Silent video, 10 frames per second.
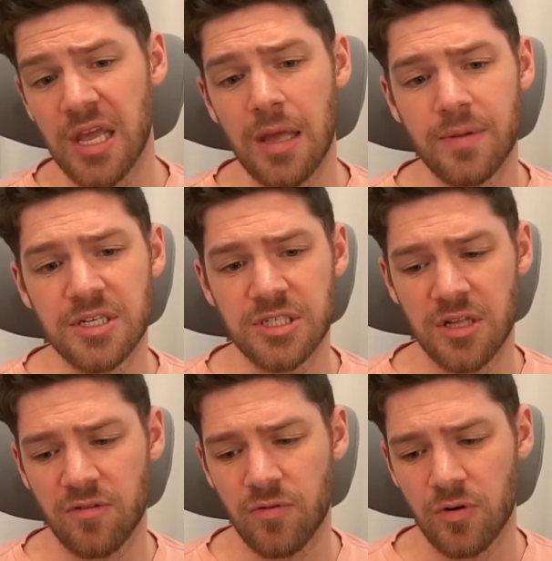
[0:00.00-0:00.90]
image
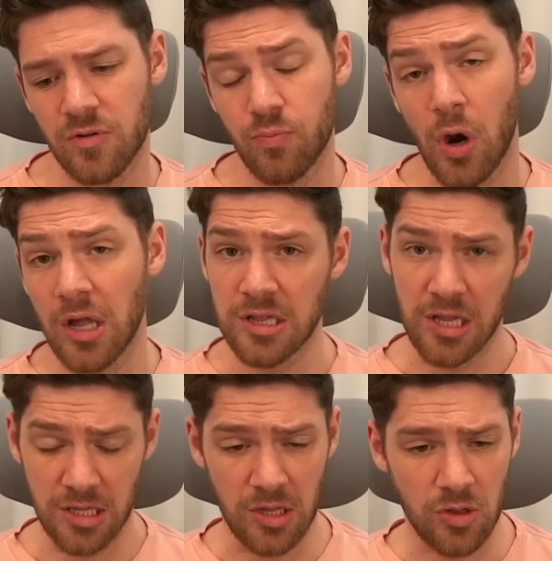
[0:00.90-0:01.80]
is first
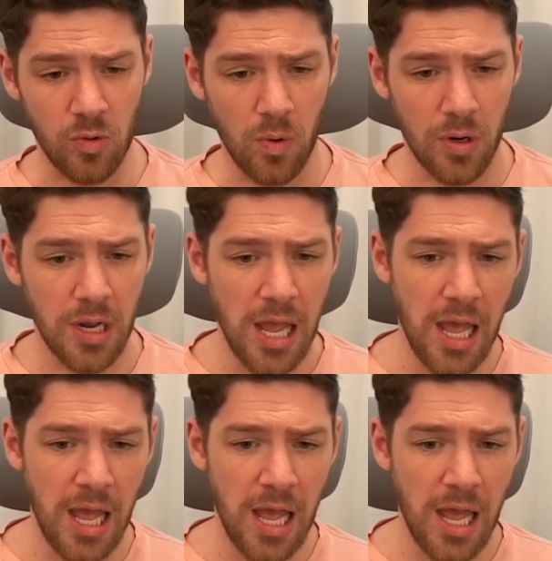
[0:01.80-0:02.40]
processed and stored,